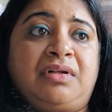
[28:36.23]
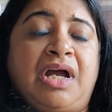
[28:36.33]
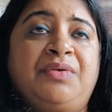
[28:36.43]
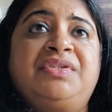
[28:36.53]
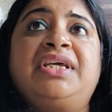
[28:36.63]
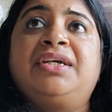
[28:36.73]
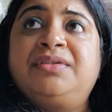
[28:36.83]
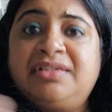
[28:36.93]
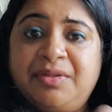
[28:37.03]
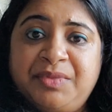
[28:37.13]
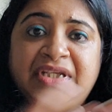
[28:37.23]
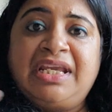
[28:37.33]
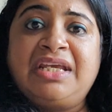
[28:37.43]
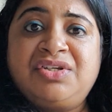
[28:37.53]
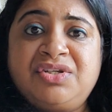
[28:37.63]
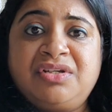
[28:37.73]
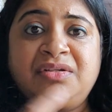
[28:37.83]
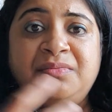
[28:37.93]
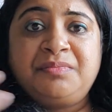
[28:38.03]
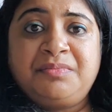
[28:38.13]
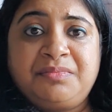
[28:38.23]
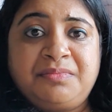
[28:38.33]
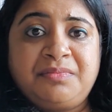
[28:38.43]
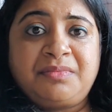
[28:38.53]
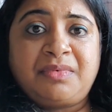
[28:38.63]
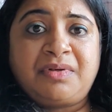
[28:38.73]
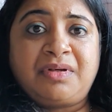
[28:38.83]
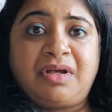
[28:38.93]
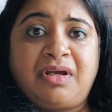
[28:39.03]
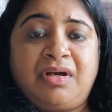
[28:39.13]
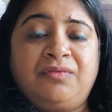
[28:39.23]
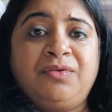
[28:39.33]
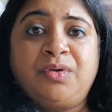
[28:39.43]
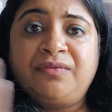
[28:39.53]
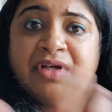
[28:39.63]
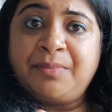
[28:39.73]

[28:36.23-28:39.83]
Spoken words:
I would say good communication, a flow of